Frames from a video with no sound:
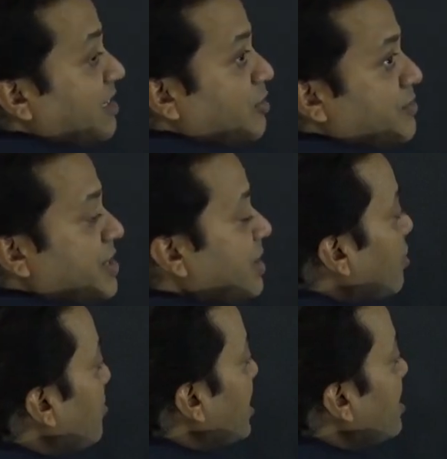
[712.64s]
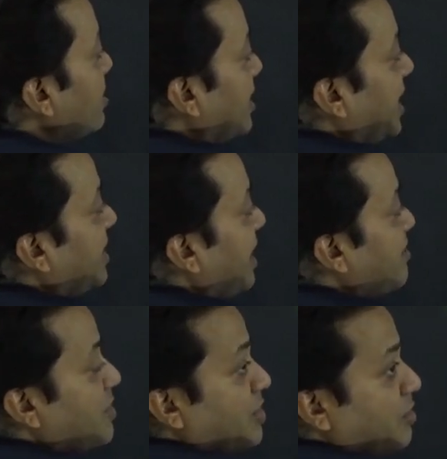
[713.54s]
of 0 means k
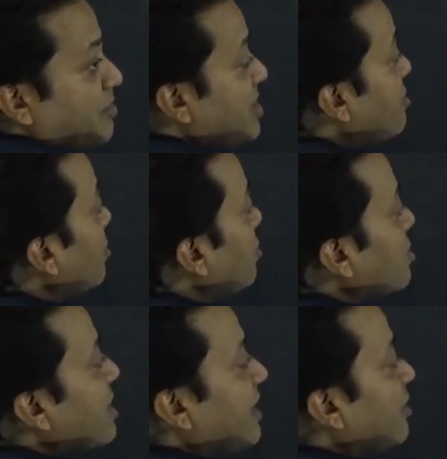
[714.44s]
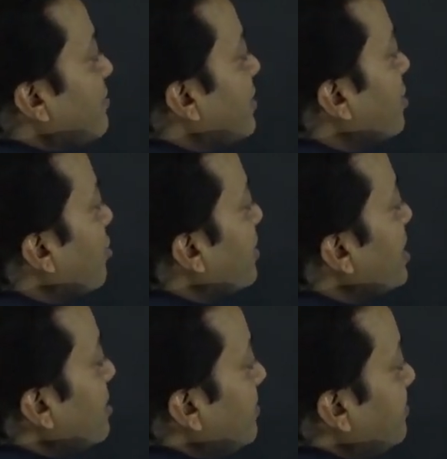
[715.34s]
times 0 means 0, sine of 0 is